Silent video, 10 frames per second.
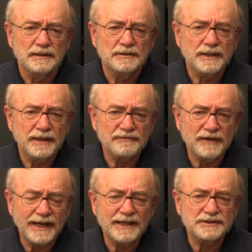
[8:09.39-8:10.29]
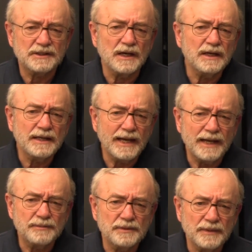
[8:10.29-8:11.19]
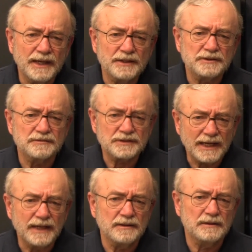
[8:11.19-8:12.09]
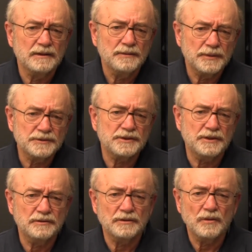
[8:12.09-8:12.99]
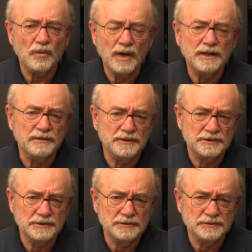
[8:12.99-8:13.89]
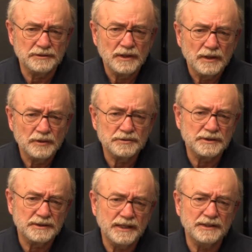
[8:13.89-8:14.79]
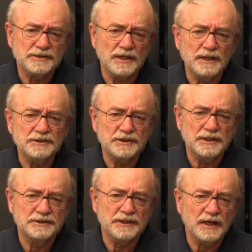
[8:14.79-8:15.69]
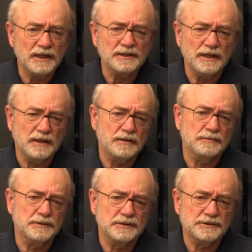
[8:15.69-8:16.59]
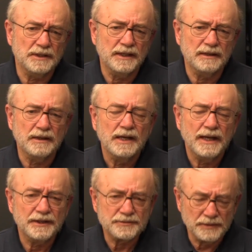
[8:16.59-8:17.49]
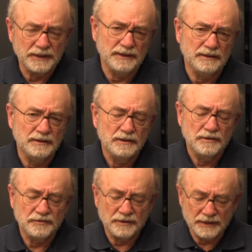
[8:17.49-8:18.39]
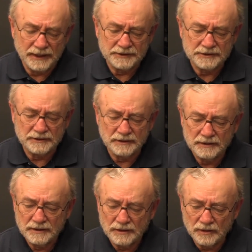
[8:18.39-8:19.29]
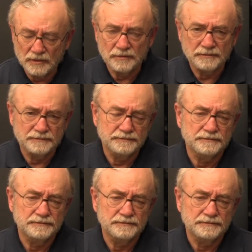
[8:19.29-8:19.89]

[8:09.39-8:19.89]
to that vast, unhappy mass of scattered, persecuted, wandering Jews whose intense, unchanging, unconquerable desire has been for a national home.